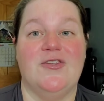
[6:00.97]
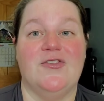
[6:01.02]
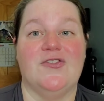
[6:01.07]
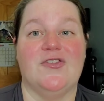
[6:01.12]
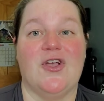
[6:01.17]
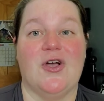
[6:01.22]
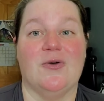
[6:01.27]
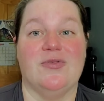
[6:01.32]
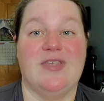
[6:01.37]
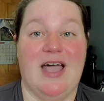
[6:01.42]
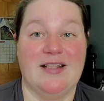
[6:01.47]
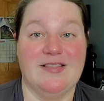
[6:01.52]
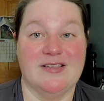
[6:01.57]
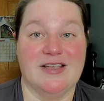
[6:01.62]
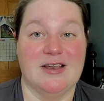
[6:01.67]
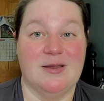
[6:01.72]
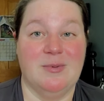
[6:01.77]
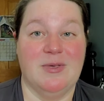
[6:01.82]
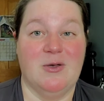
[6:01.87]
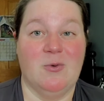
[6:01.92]
so that's
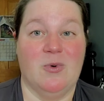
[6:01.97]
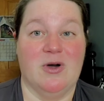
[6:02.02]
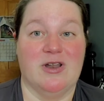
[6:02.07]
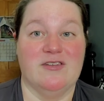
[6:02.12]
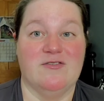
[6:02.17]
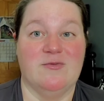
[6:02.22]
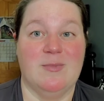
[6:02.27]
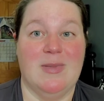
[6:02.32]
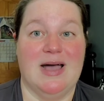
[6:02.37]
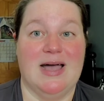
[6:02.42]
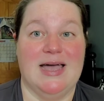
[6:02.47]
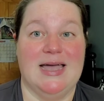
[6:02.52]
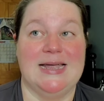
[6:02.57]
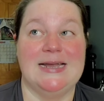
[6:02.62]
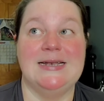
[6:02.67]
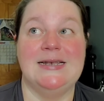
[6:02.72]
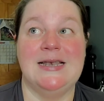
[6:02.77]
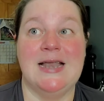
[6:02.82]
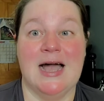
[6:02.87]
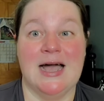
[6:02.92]
going to be one of
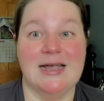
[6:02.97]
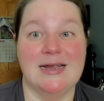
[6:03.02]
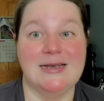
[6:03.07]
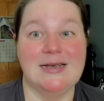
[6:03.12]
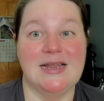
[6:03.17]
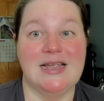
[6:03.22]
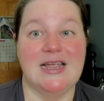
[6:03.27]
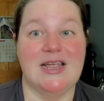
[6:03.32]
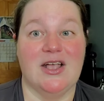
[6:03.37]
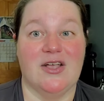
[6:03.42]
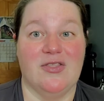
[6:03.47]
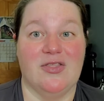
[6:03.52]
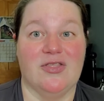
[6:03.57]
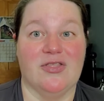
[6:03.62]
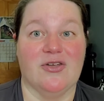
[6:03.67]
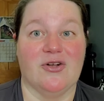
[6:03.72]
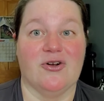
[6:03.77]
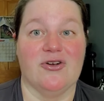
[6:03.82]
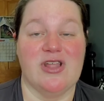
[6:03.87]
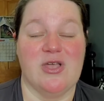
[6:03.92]
my 90 and
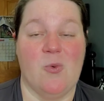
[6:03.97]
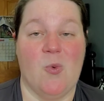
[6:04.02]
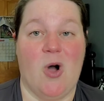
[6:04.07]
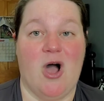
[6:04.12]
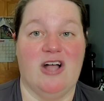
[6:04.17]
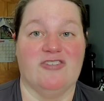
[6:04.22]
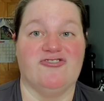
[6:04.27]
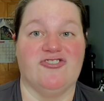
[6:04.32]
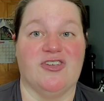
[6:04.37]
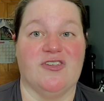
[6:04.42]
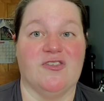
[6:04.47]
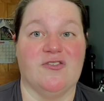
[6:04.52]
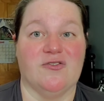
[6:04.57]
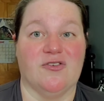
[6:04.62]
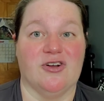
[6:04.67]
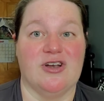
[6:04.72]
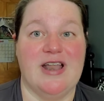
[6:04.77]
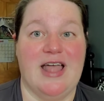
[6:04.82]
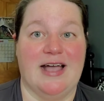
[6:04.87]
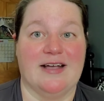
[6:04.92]
30 watches
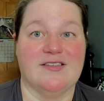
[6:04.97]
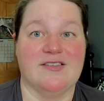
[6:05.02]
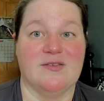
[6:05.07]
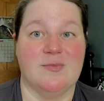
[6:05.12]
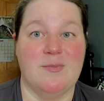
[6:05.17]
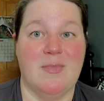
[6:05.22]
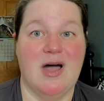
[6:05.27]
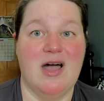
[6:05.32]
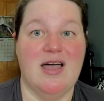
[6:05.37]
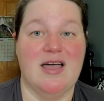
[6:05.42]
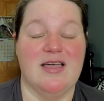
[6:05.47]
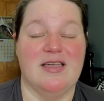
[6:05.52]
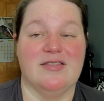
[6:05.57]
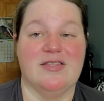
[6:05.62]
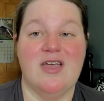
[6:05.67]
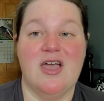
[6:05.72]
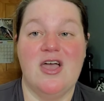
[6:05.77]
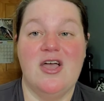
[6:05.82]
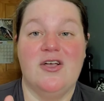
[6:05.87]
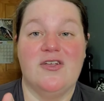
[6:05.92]
for next
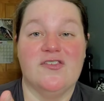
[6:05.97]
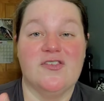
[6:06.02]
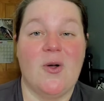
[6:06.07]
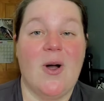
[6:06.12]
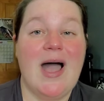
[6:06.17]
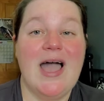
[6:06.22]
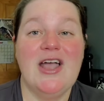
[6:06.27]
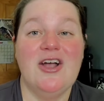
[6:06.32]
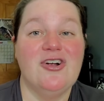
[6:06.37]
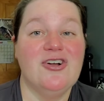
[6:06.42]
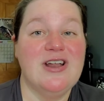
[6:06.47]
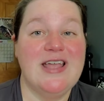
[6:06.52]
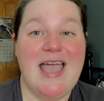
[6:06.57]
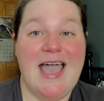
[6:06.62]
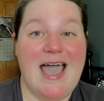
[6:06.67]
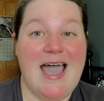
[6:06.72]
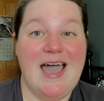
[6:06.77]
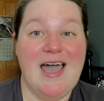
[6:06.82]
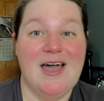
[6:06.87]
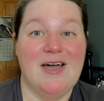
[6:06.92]
month. So I already
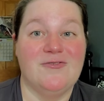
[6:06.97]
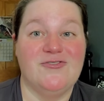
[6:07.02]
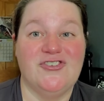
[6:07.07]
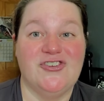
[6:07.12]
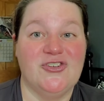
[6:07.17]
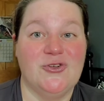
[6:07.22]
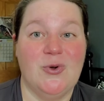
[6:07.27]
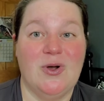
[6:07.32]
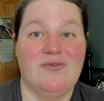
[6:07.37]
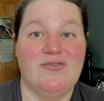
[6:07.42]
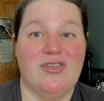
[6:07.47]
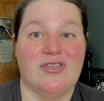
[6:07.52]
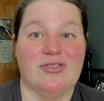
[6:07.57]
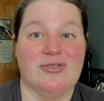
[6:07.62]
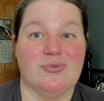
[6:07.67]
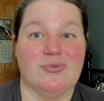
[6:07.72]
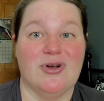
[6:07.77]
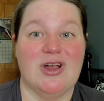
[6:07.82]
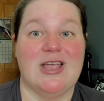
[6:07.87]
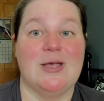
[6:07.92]
have two of the
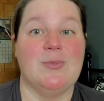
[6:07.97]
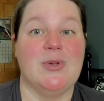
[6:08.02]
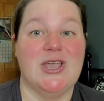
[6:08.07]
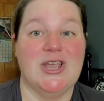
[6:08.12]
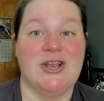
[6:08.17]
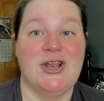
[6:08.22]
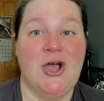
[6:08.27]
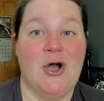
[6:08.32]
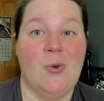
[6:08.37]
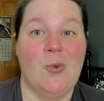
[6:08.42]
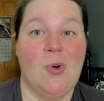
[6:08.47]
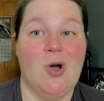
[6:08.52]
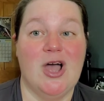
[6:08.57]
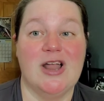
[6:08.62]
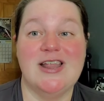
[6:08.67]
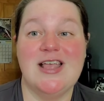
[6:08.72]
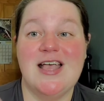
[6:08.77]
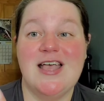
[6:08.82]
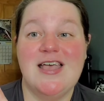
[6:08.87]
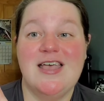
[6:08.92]
three, but you know
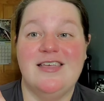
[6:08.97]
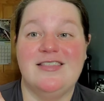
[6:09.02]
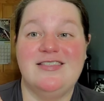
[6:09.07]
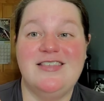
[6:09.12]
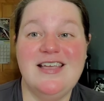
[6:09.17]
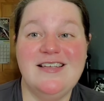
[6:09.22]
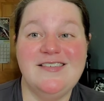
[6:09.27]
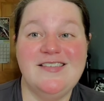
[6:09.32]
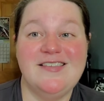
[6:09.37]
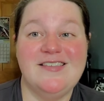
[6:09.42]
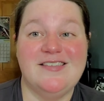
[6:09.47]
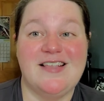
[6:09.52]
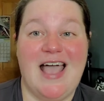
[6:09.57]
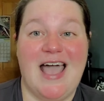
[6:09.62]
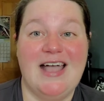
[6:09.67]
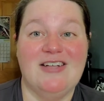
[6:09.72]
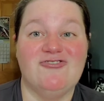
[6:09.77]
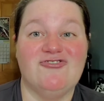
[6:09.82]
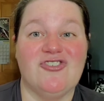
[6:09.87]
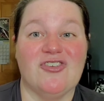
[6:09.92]
what? This
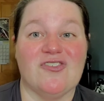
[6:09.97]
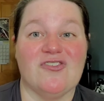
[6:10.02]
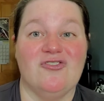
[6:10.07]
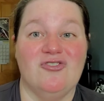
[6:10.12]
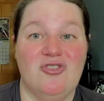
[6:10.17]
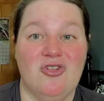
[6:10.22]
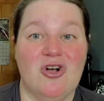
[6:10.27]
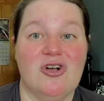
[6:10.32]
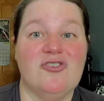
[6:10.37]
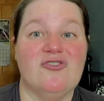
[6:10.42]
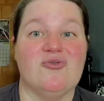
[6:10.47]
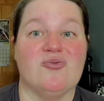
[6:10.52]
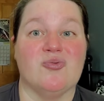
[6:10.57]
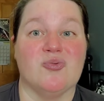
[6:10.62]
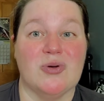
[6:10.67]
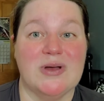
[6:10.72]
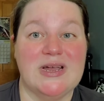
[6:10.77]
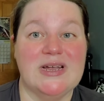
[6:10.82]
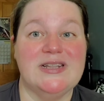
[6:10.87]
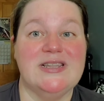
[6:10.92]
set just looks
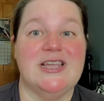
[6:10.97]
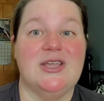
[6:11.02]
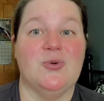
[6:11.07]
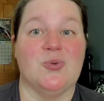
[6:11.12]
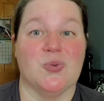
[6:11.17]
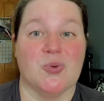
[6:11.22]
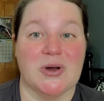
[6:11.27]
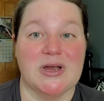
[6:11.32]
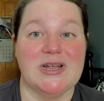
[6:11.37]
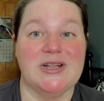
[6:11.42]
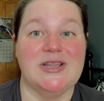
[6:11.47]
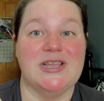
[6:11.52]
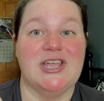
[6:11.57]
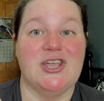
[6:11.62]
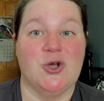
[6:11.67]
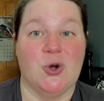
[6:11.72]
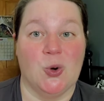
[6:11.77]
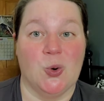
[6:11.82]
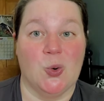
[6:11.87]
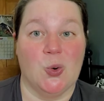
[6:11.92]
really,
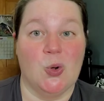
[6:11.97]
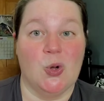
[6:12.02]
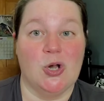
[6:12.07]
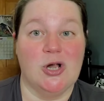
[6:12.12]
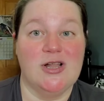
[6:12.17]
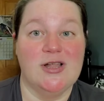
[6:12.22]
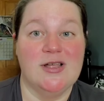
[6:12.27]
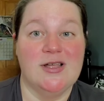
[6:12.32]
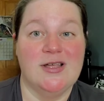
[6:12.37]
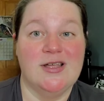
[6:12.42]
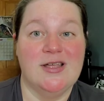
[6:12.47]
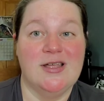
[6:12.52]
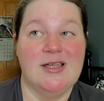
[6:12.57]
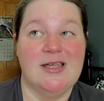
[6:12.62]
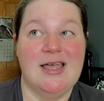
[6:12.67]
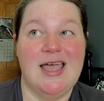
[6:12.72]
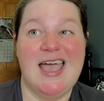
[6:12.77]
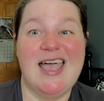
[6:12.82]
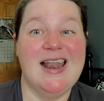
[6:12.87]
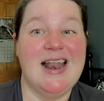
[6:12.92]
really cool,
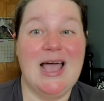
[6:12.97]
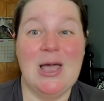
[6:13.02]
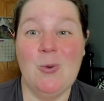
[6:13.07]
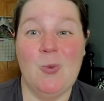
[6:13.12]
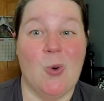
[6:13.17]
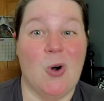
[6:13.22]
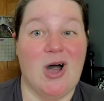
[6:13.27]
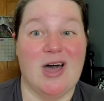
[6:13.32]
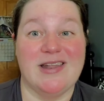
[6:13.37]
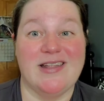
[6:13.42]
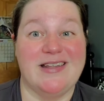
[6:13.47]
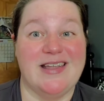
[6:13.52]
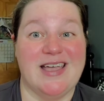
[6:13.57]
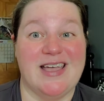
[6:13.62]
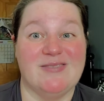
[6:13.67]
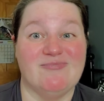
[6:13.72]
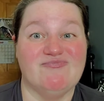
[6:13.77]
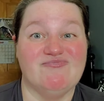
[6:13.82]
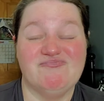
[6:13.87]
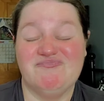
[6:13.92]
and I wanted
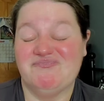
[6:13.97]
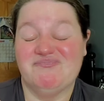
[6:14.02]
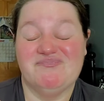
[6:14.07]
it.